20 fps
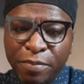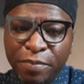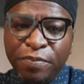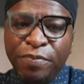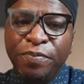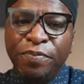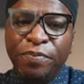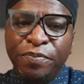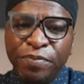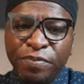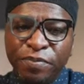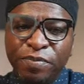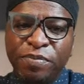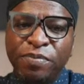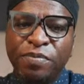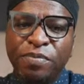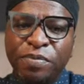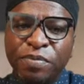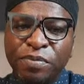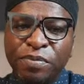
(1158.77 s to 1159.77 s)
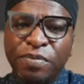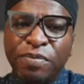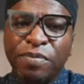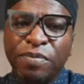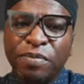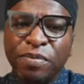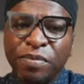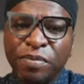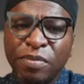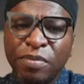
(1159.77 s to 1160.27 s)

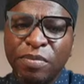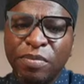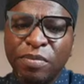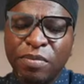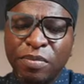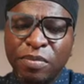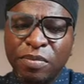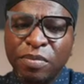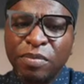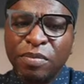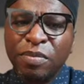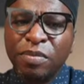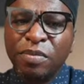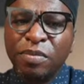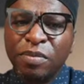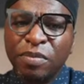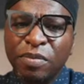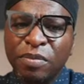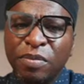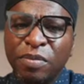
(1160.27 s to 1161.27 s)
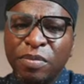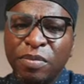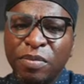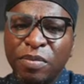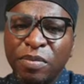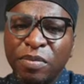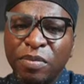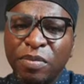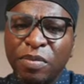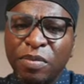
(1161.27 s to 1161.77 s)

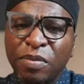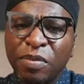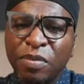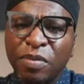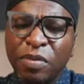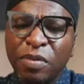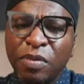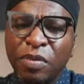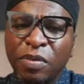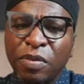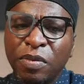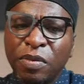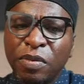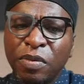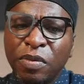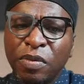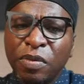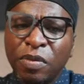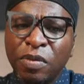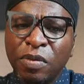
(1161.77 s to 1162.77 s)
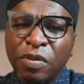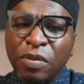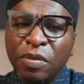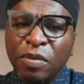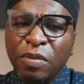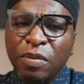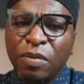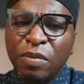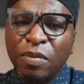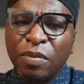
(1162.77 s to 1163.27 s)

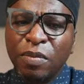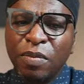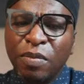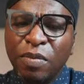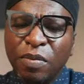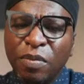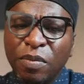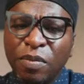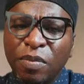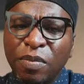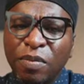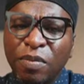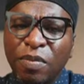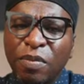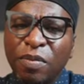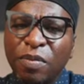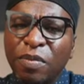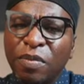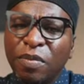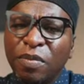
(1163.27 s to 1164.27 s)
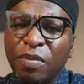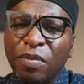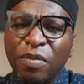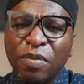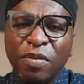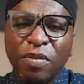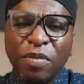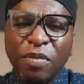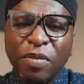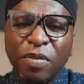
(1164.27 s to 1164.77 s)

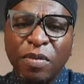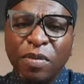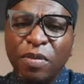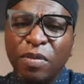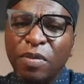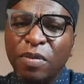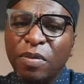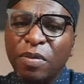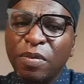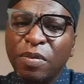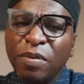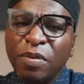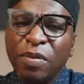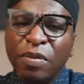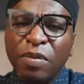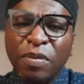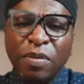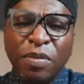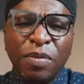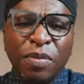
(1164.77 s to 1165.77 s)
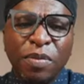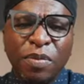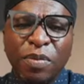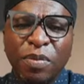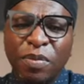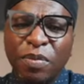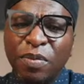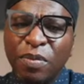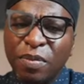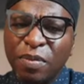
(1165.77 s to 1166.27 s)

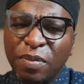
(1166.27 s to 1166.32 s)
(silent)